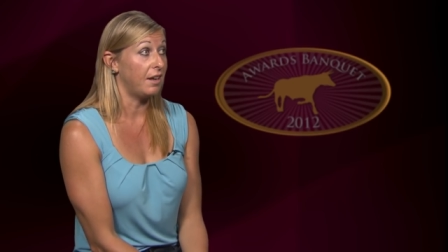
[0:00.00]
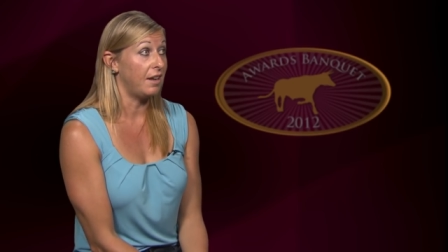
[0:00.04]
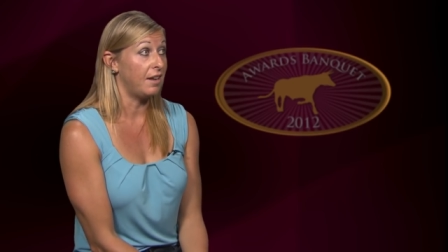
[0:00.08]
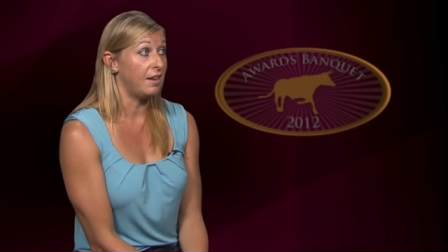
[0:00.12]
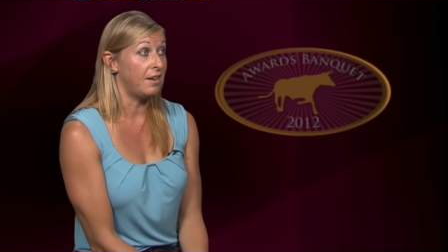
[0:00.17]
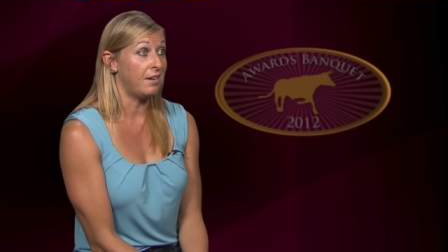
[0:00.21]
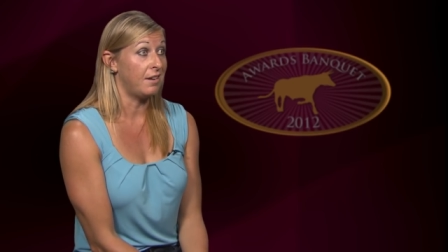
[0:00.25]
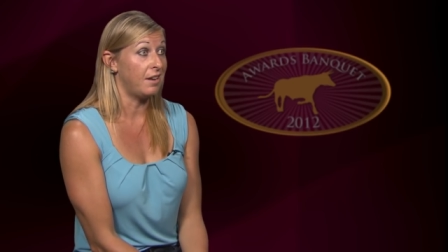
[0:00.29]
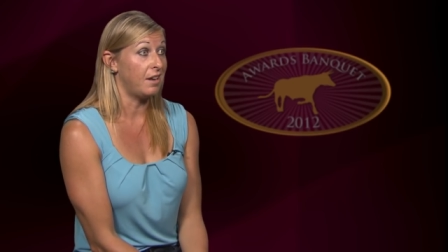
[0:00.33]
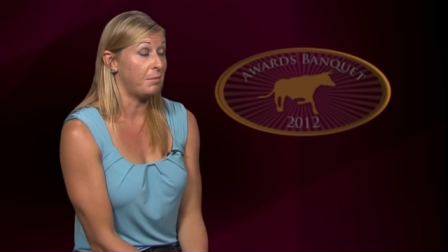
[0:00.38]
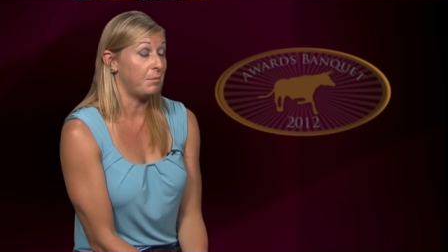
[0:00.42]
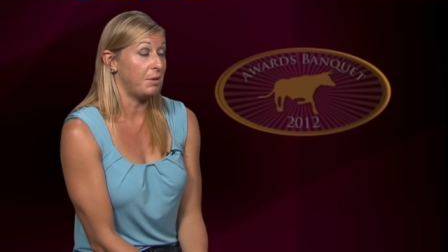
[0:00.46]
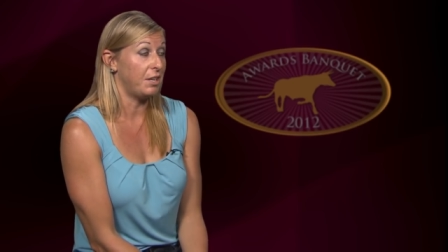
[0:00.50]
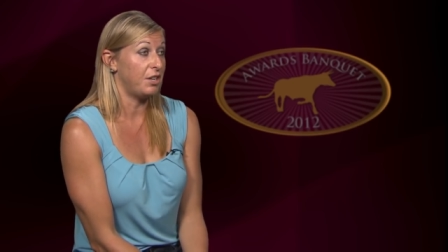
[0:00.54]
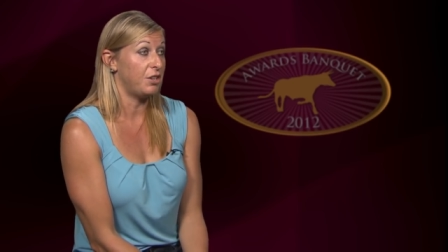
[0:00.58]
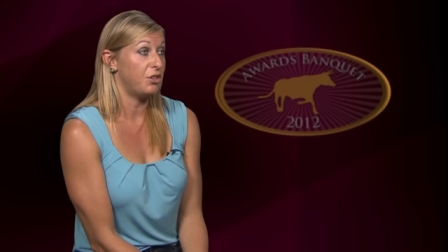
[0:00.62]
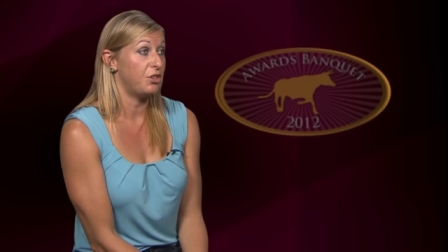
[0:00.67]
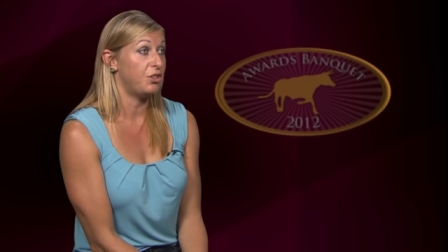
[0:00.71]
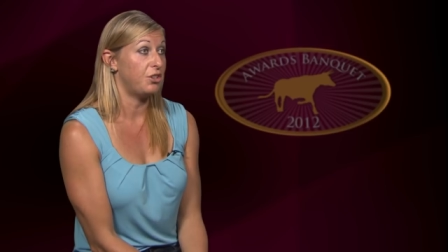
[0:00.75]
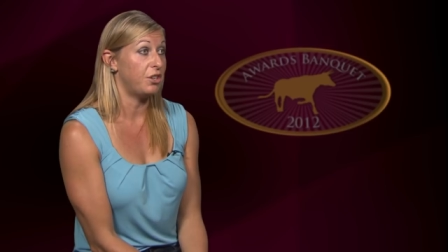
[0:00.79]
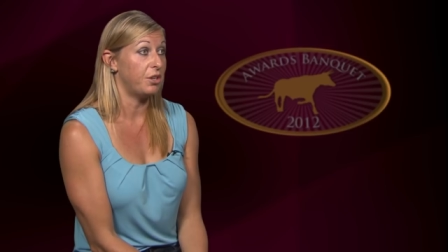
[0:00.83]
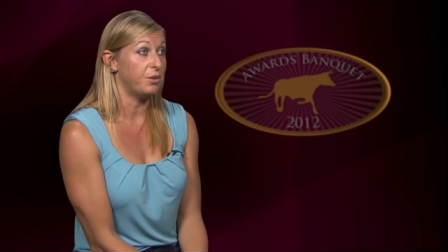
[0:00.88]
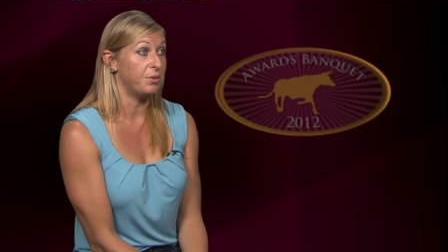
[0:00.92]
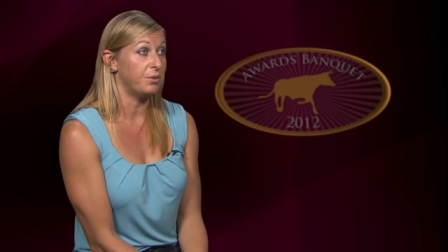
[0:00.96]
And I mean, it
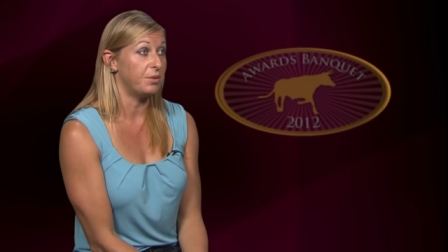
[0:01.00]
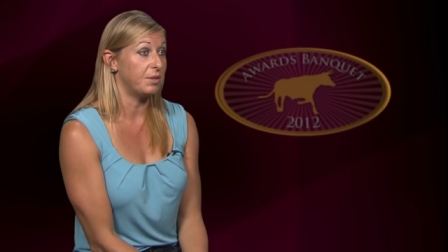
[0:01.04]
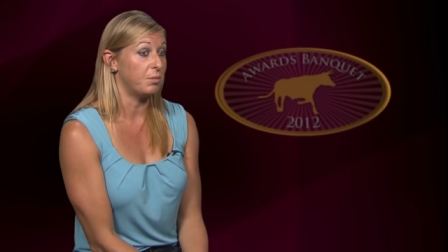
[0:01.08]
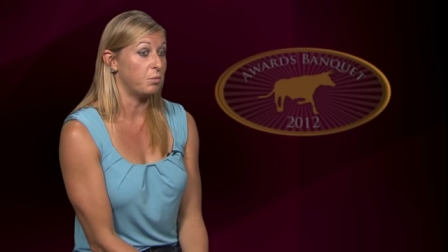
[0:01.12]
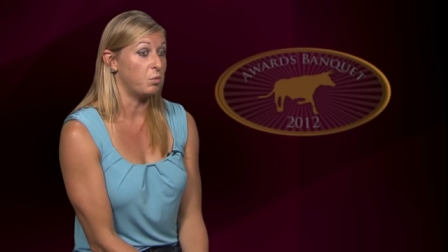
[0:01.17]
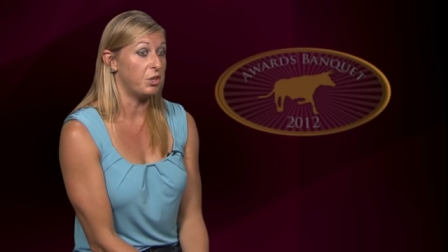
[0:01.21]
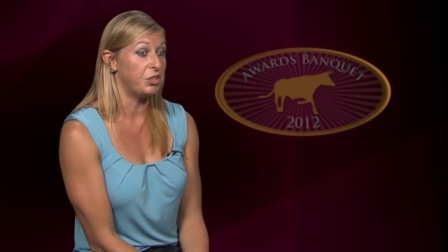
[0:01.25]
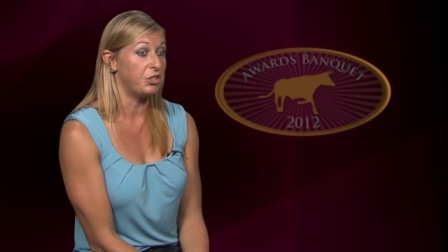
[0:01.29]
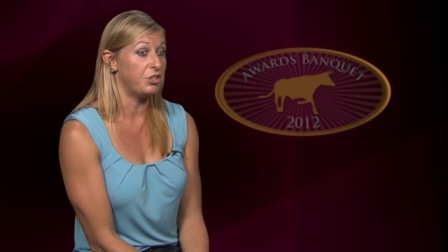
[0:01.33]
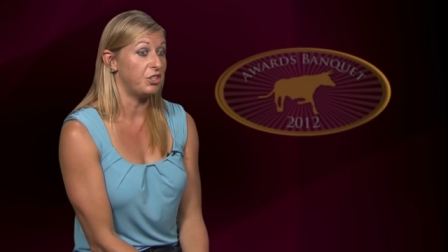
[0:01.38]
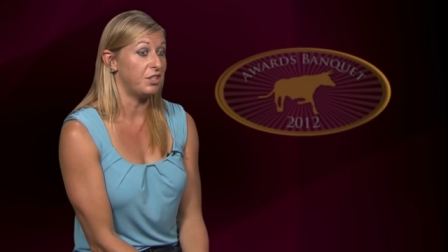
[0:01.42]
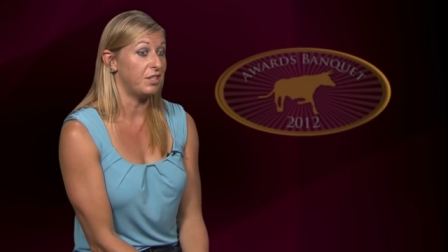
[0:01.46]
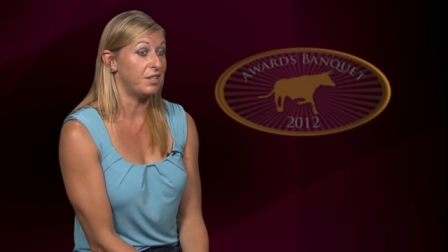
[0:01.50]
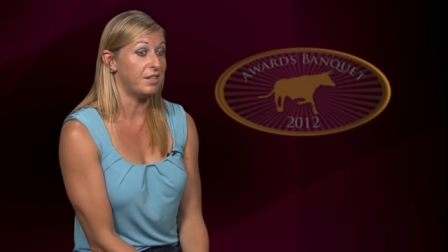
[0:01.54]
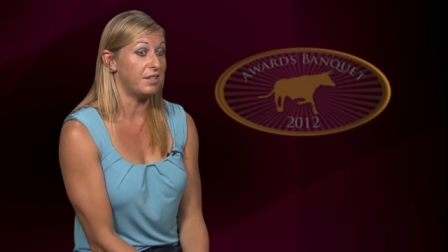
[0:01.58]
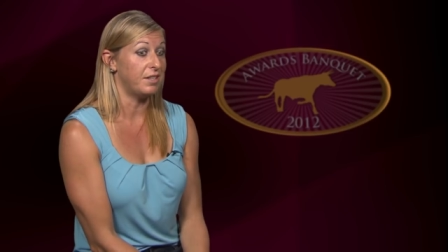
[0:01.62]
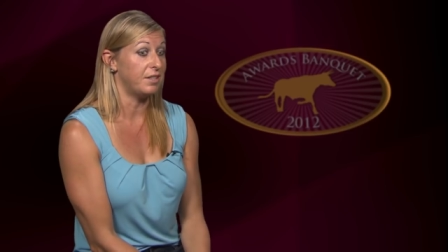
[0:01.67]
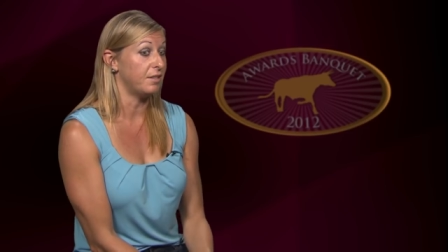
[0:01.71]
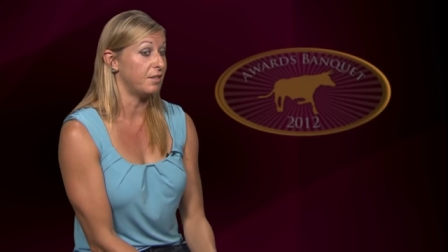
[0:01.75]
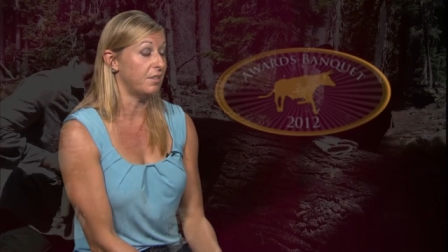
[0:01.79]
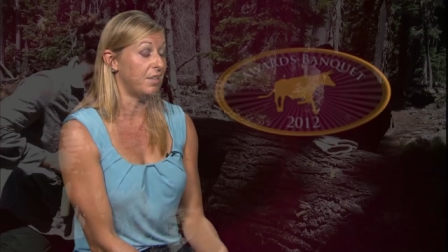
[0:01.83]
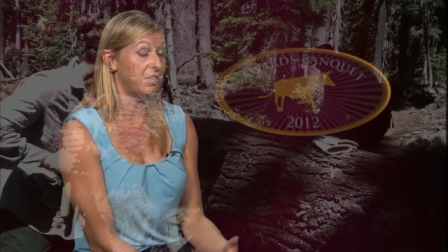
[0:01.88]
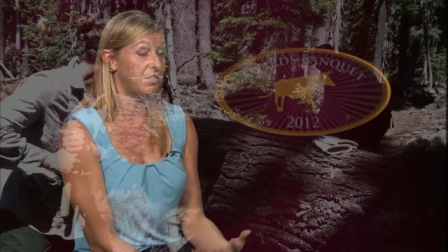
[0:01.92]
shows in what she does,